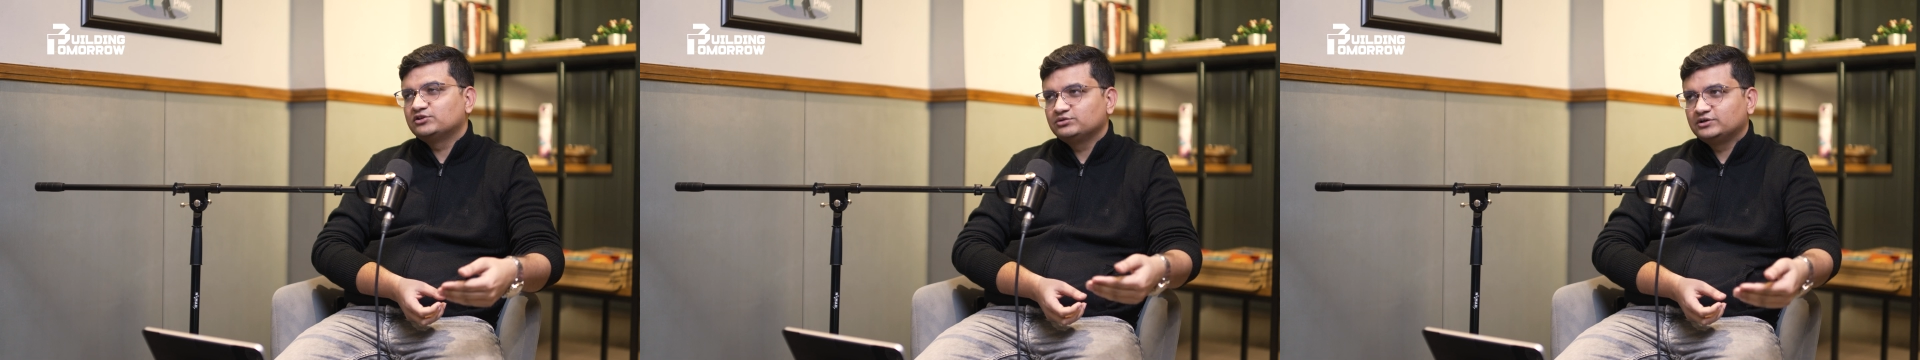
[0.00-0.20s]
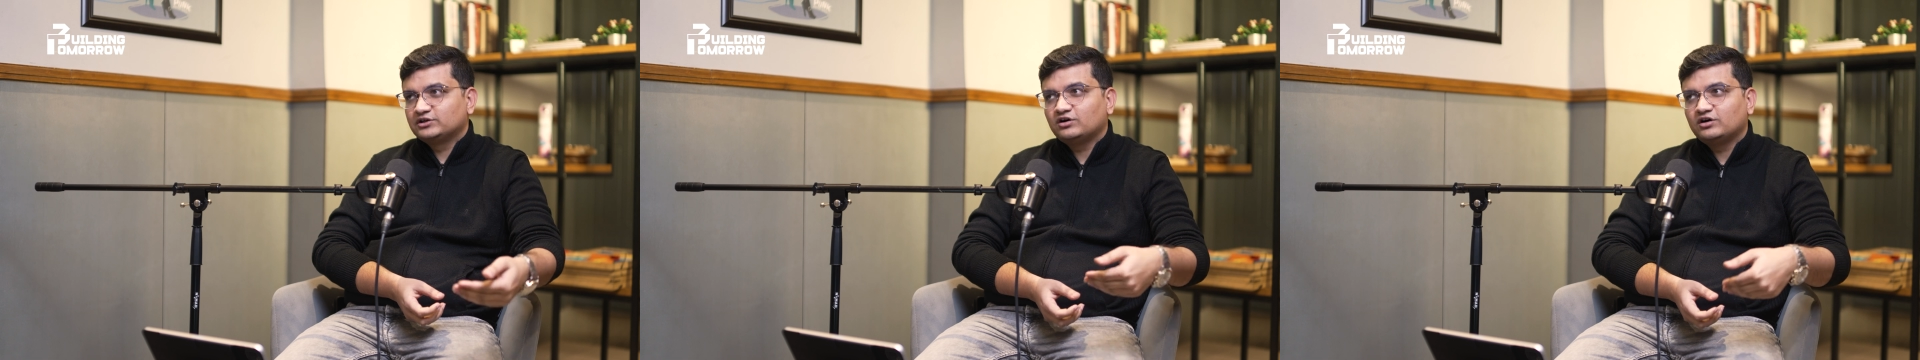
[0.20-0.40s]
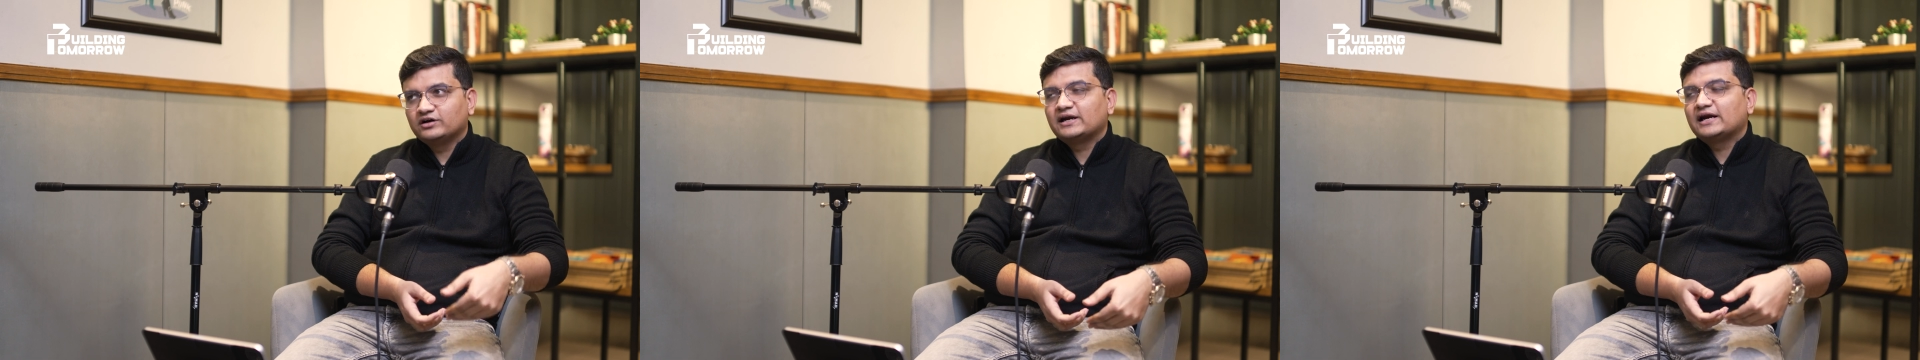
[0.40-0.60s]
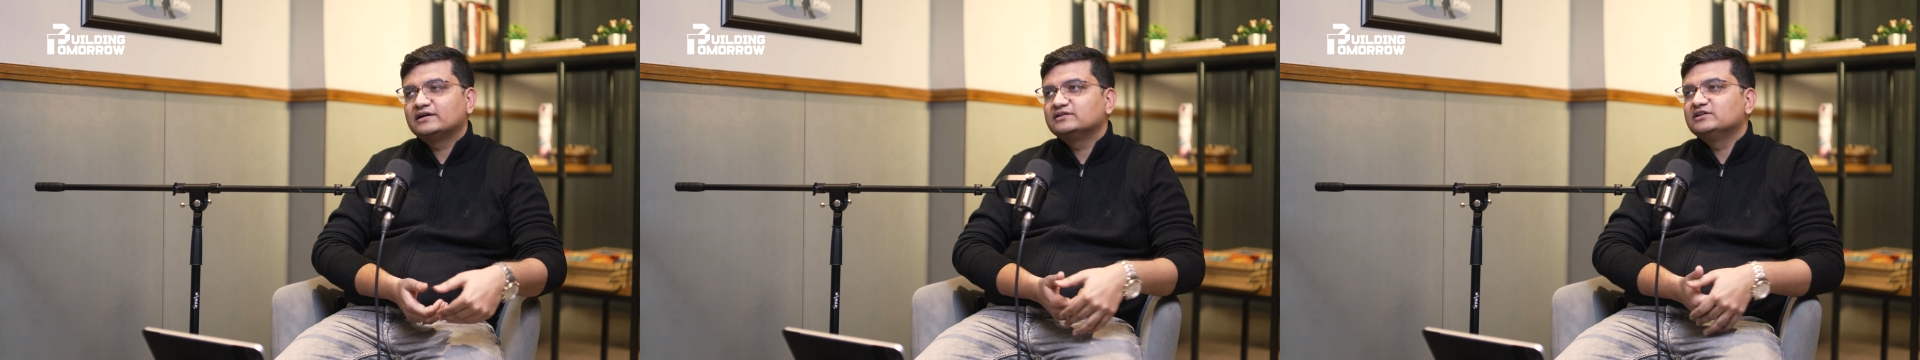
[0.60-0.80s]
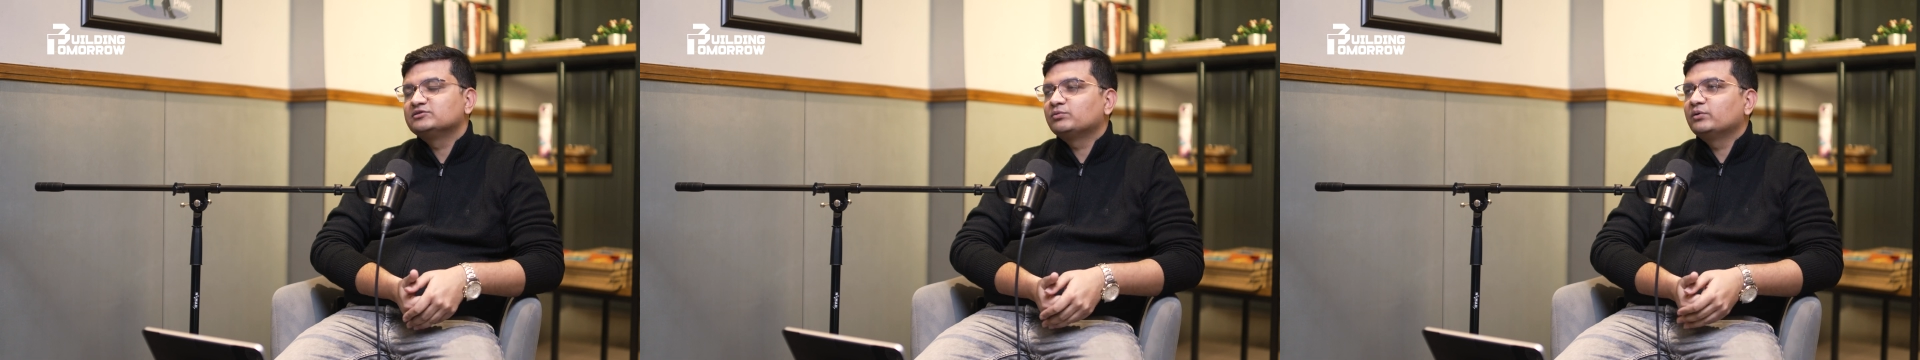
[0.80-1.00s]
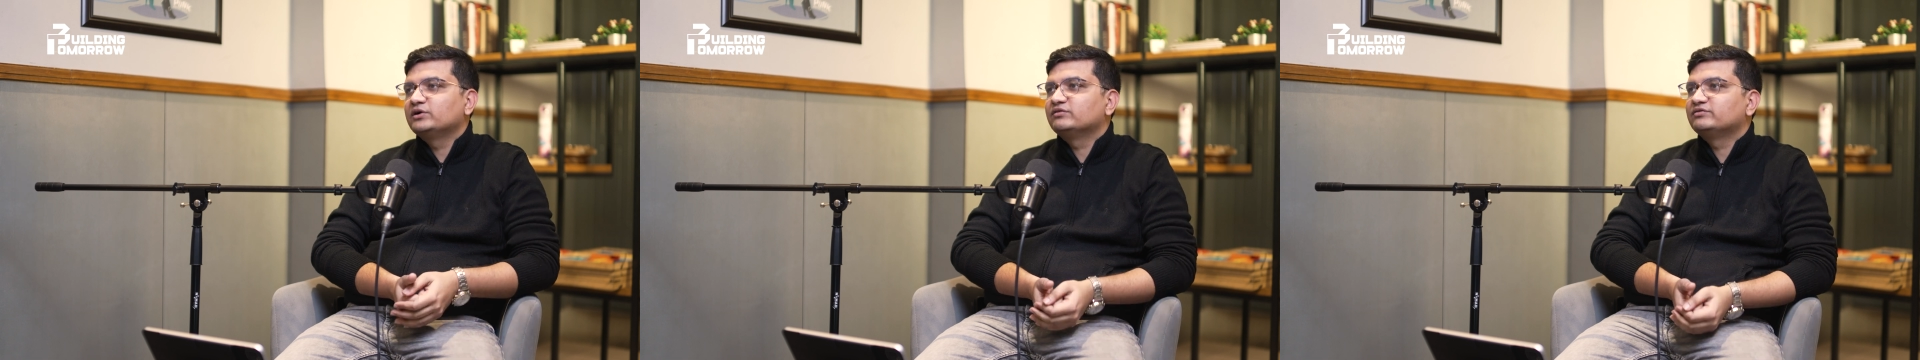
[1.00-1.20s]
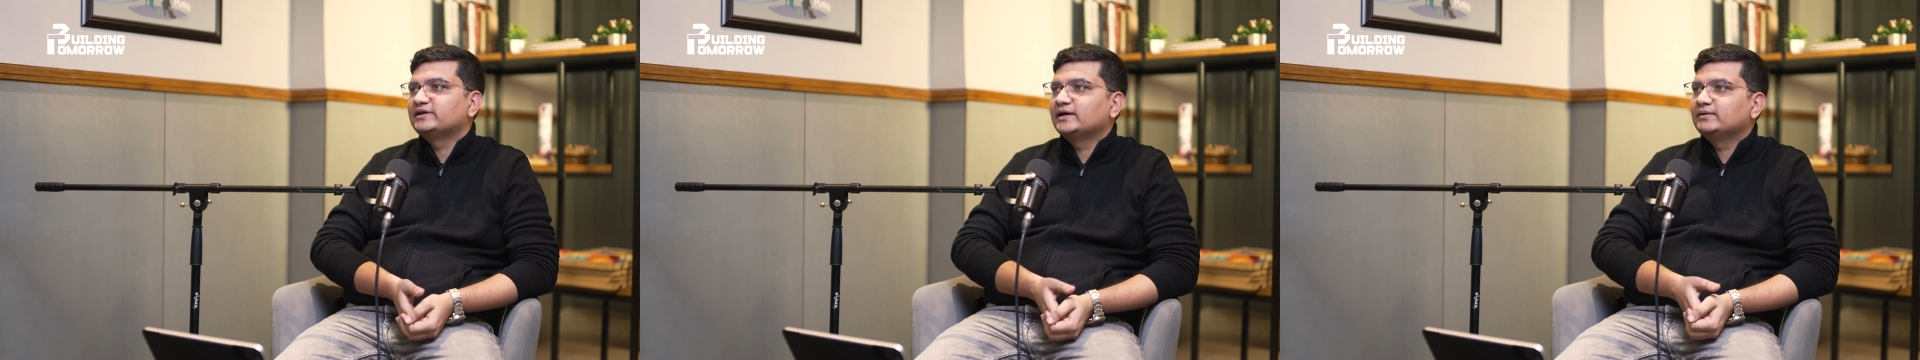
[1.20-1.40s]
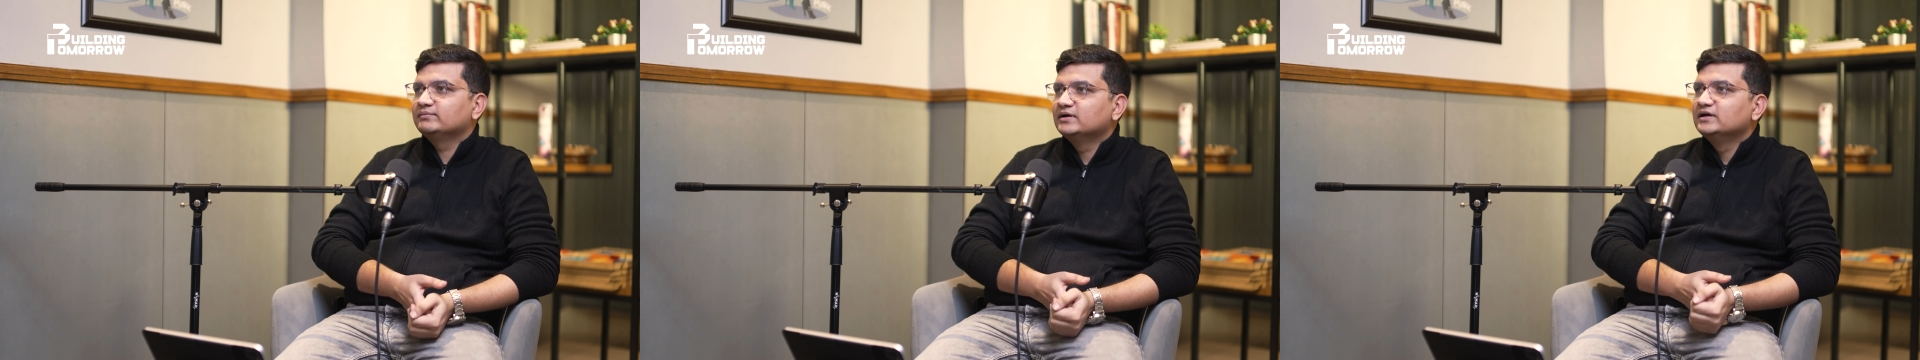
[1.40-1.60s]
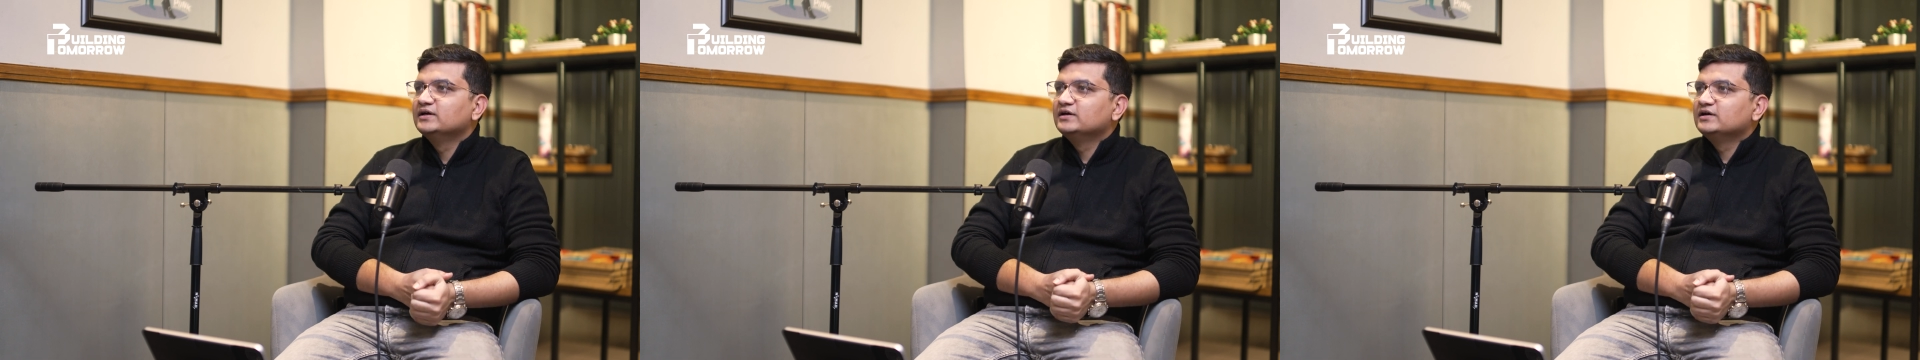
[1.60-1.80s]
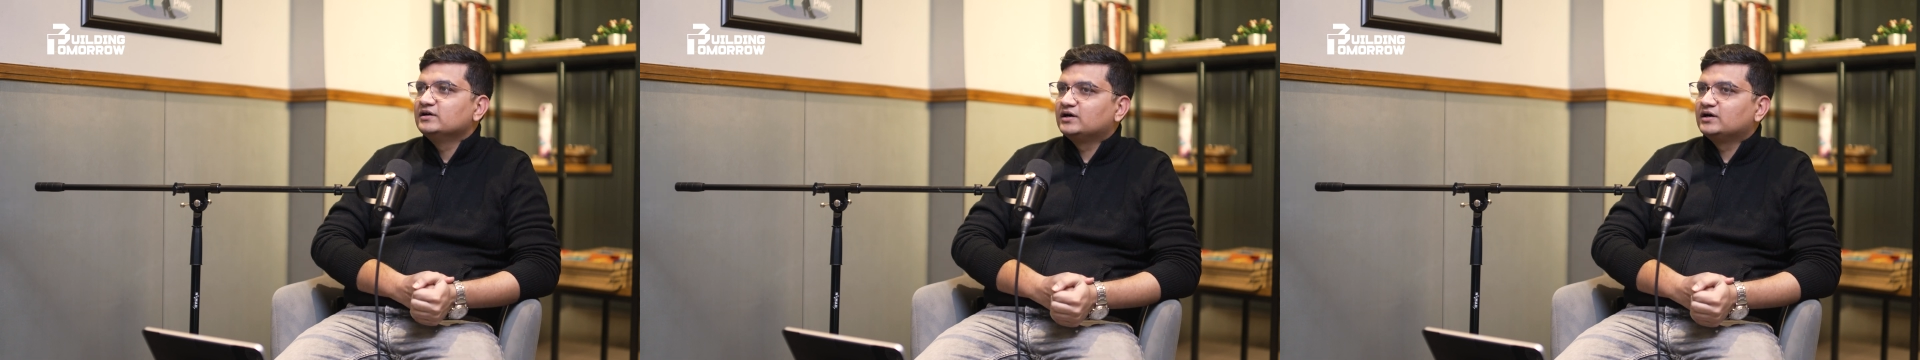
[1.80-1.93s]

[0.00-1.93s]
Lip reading: graduate or at this point of time?